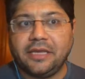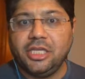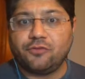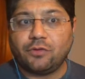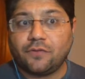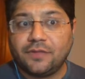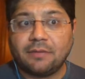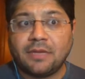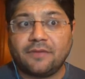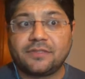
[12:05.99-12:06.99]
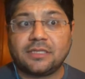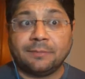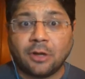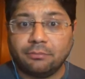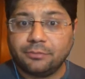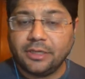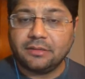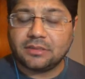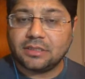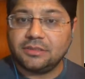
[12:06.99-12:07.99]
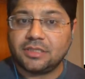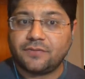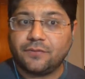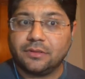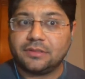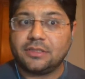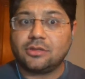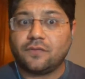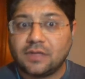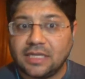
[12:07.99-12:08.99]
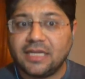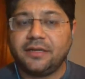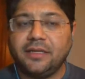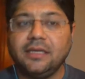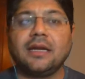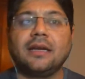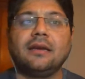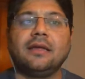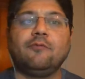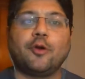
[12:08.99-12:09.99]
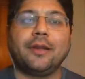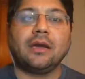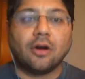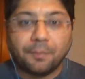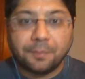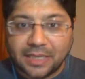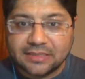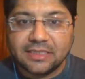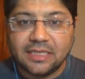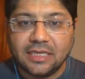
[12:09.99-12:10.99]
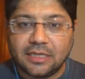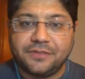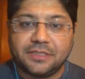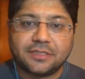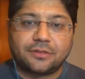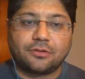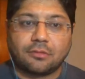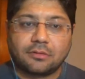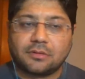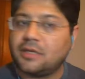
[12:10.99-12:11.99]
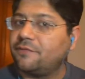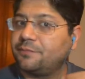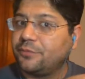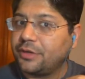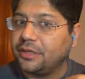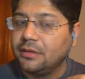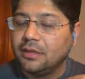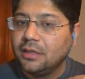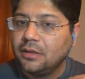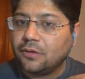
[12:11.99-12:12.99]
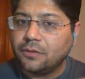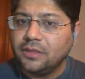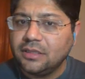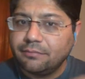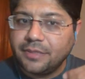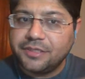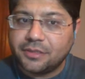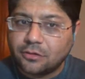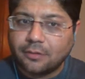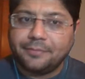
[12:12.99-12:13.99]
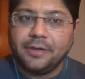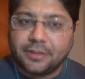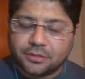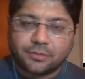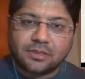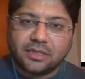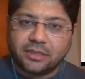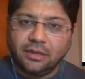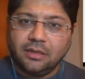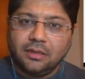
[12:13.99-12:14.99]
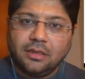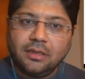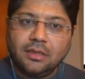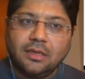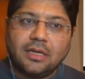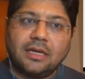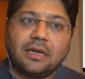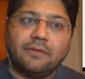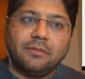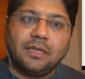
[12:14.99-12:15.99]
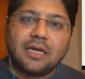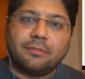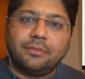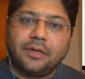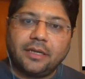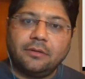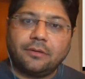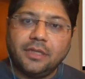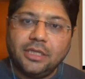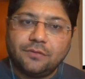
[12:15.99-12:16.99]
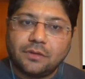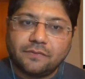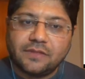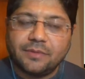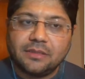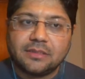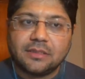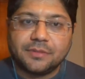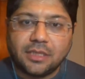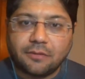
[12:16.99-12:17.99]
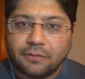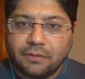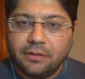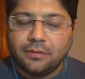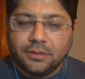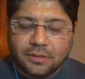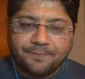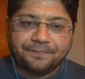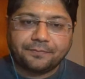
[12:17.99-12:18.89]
And each one of them have subcomponents. Just for the sake of clarity and avoiding complexity, I've just talked, I've put in only the major components over here. And I will be elaborating on each one of them in the subsequent videos.